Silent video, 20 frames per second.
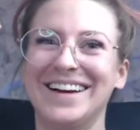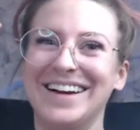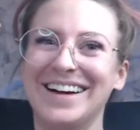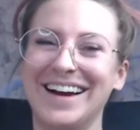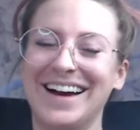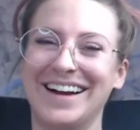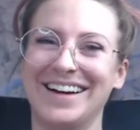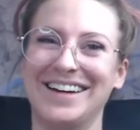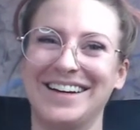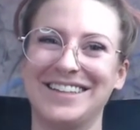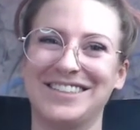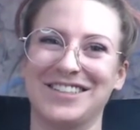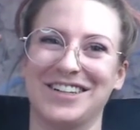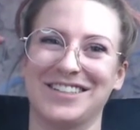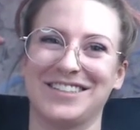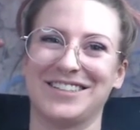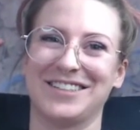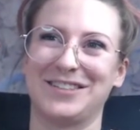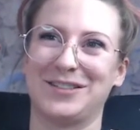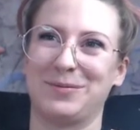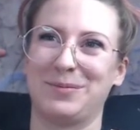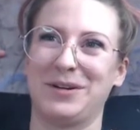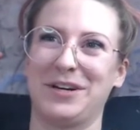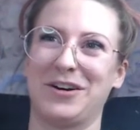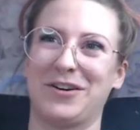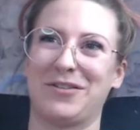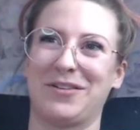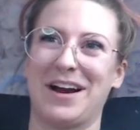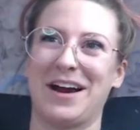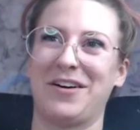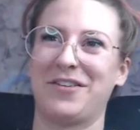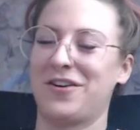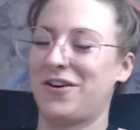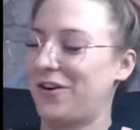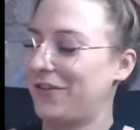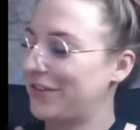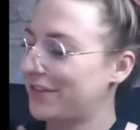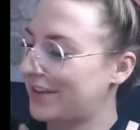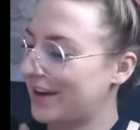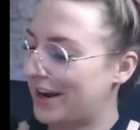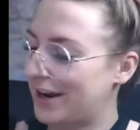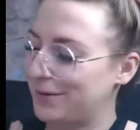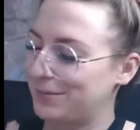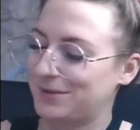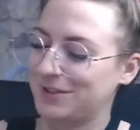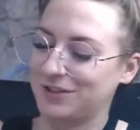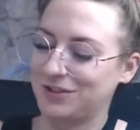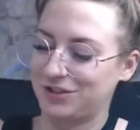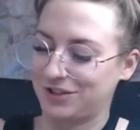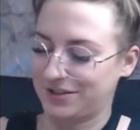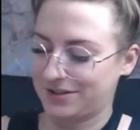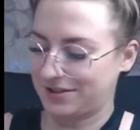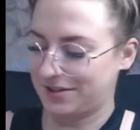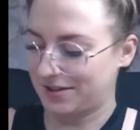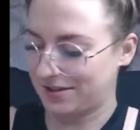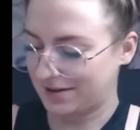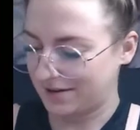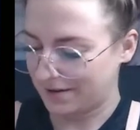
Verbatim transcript: I need Justin to be around all the time to just